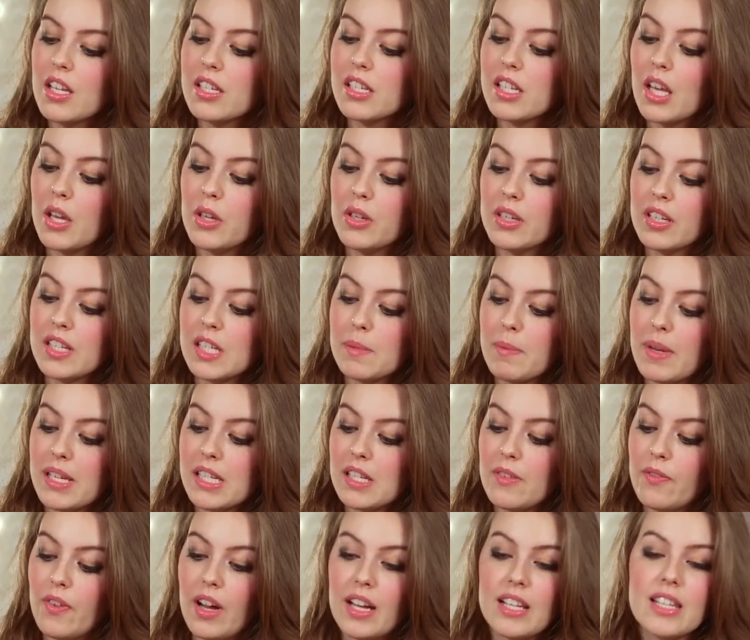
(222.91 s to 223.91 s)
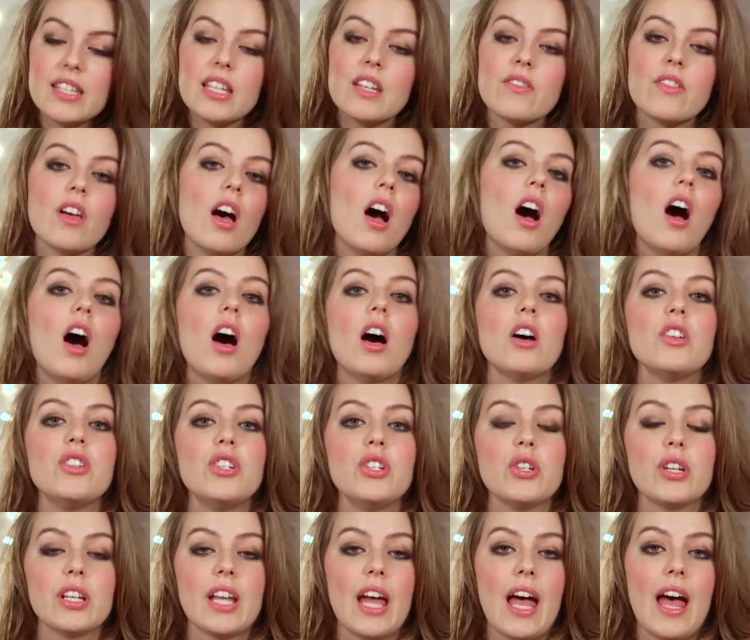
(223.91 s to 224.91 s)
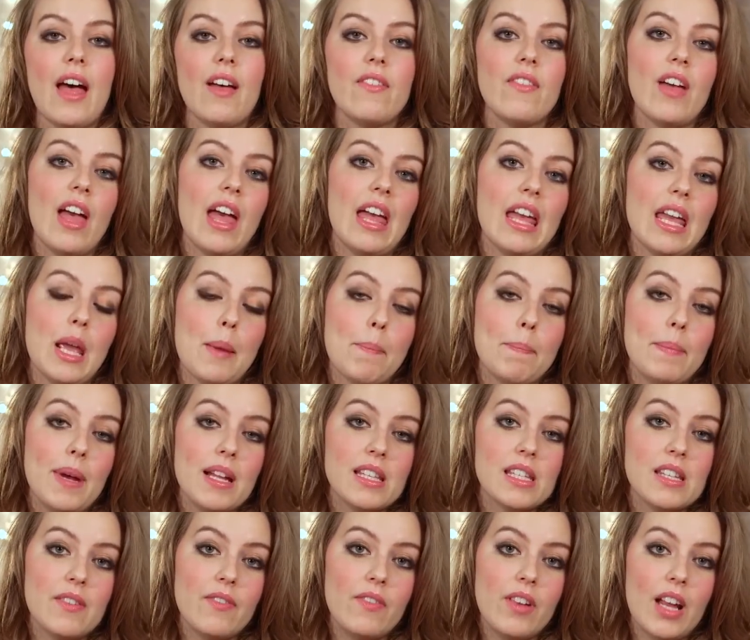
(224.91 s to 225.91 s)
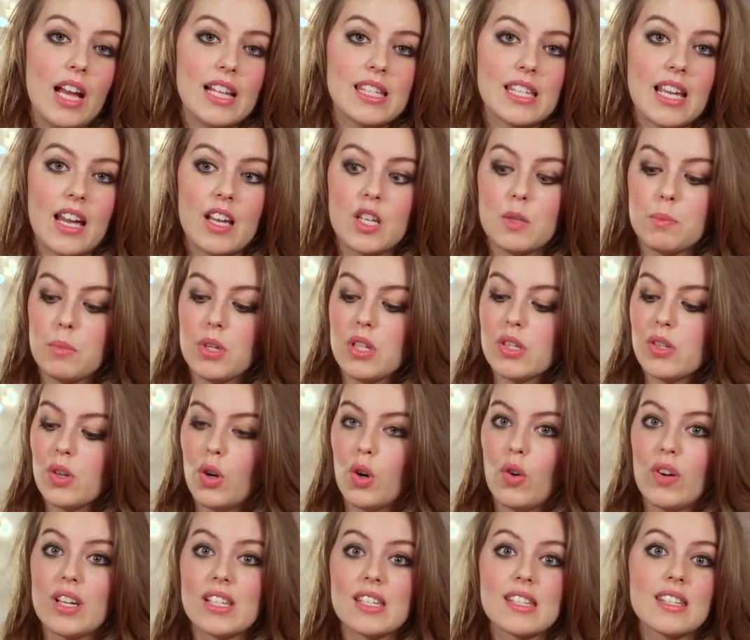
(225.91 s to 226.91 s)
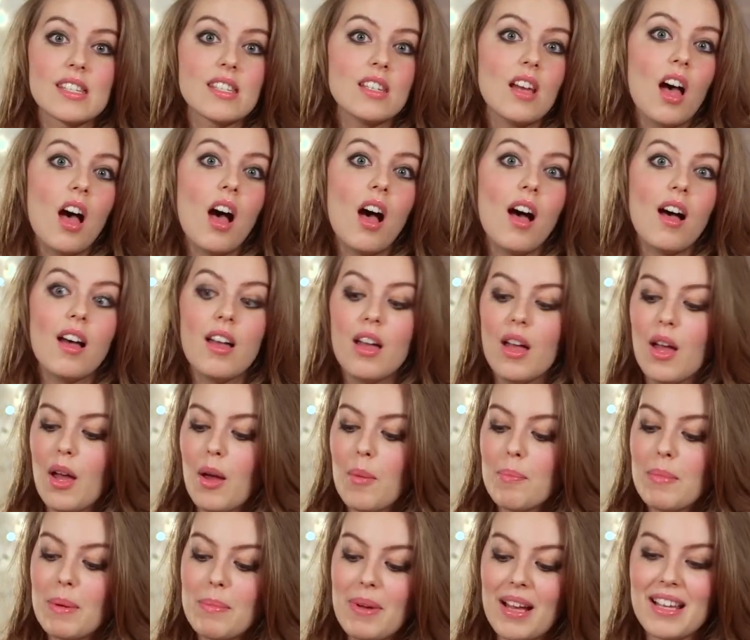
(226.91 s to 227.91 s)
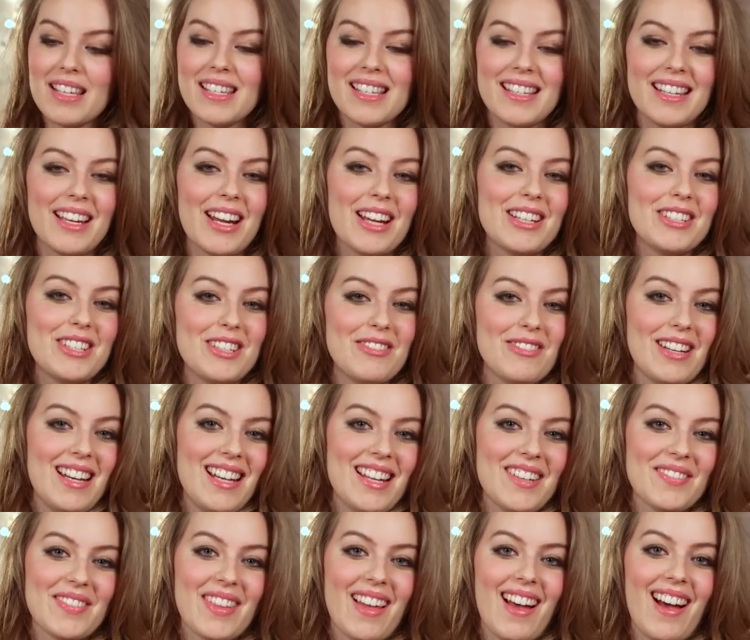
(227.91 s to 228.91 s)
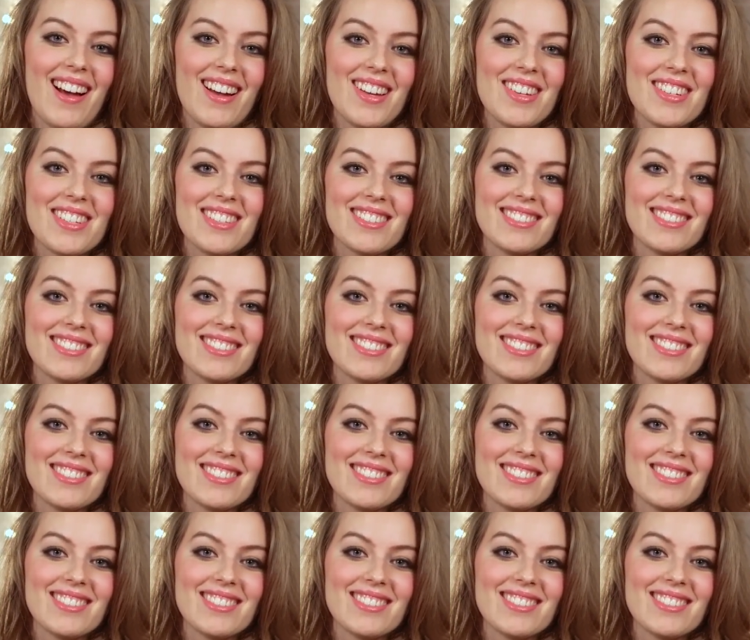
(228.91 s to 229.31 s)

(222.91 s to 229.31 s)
So you could specify instead of the heart, you could have a butterfly attachment or a star. Personally, I do really love the heart.